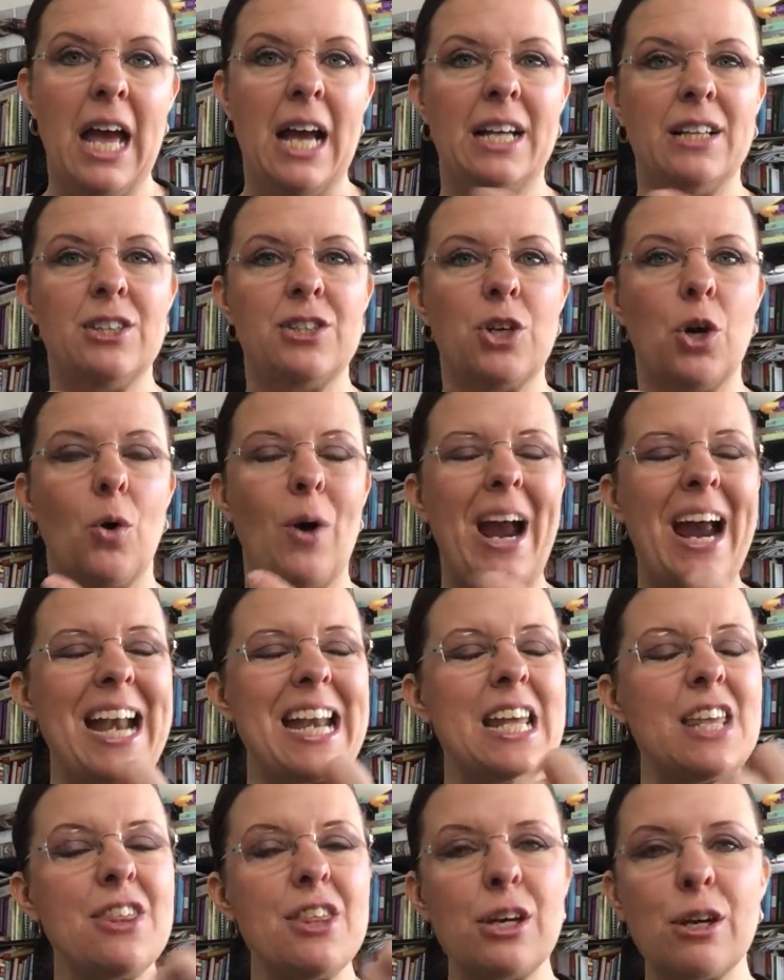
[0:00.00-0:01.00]
And so
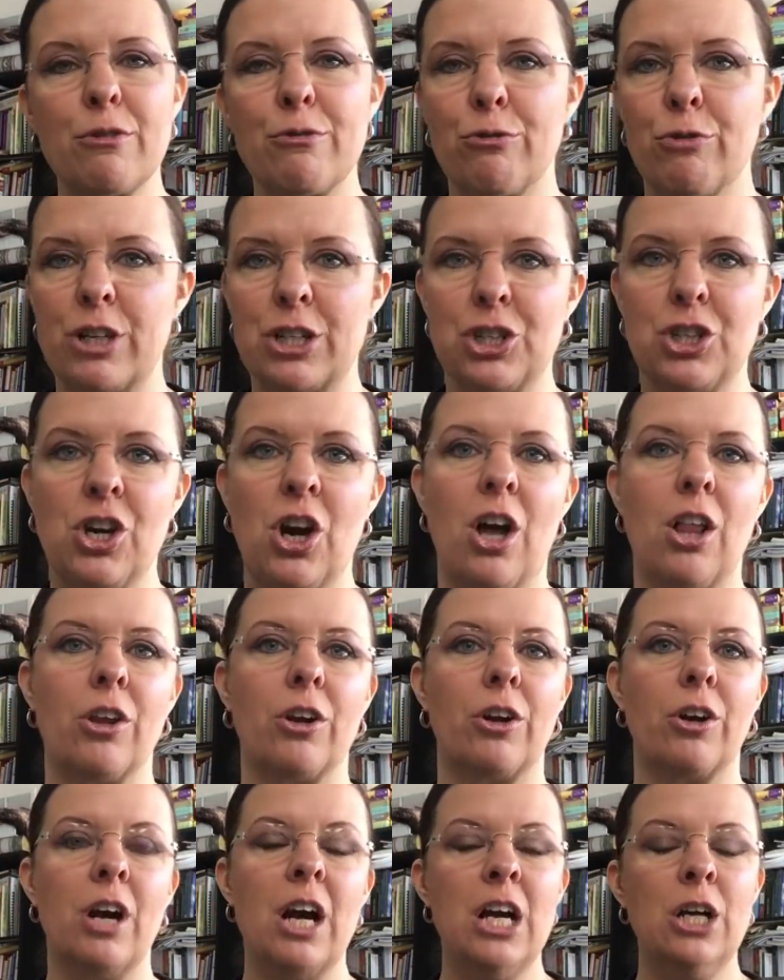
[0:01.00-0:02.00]
anything of rich
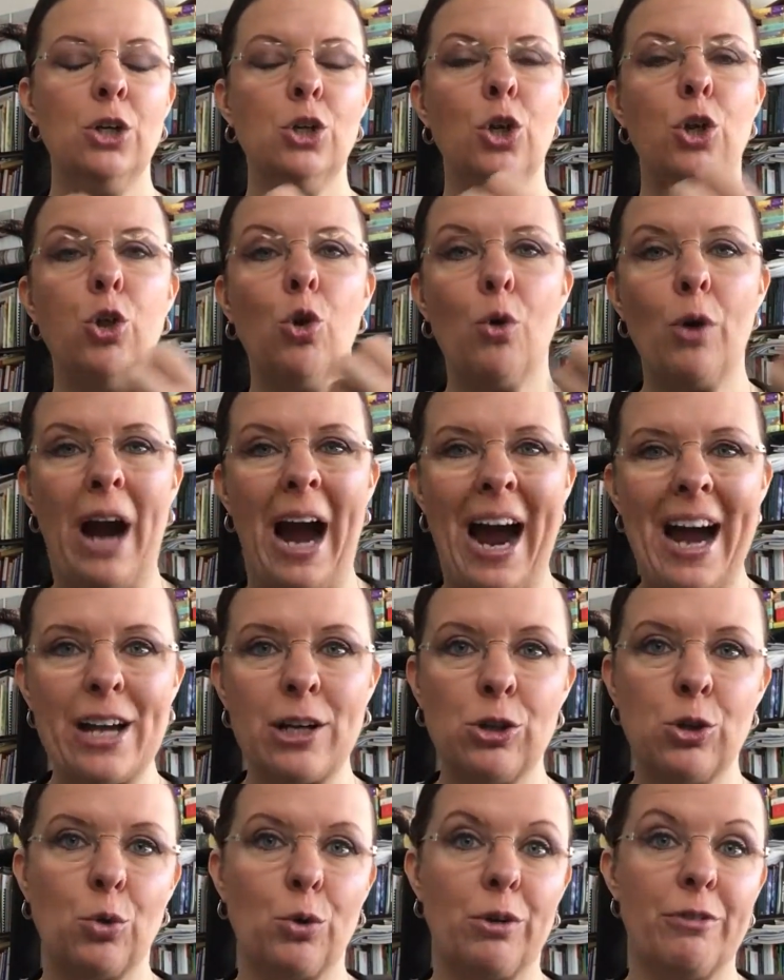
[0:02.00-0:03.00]
color, chlor, high
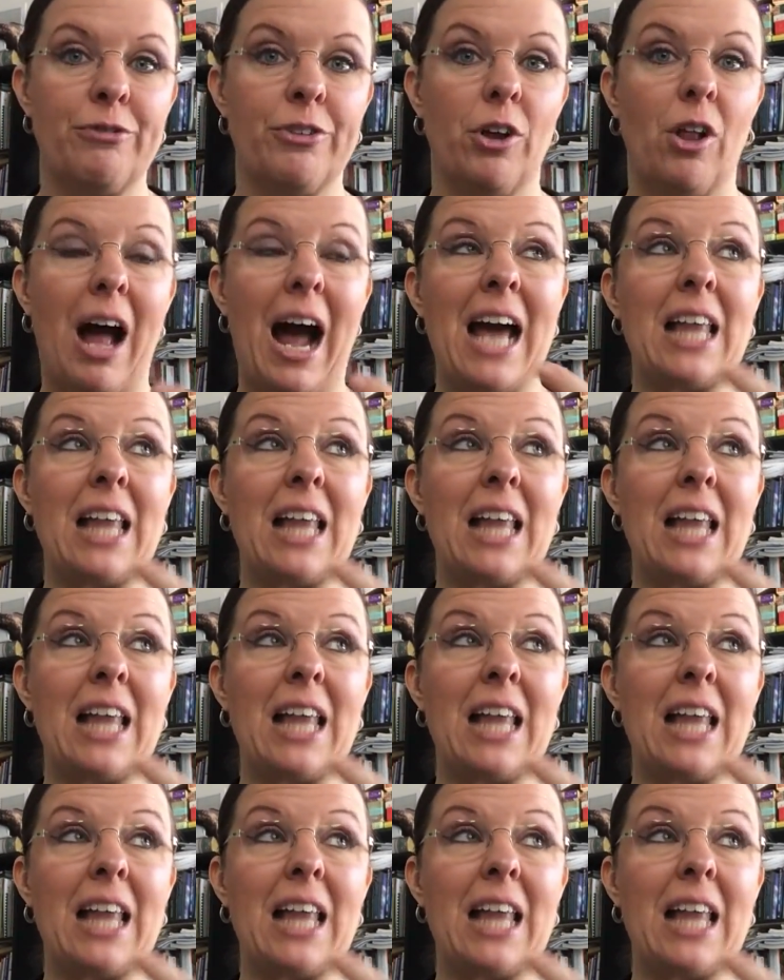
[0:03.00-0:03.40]
chlorophyll.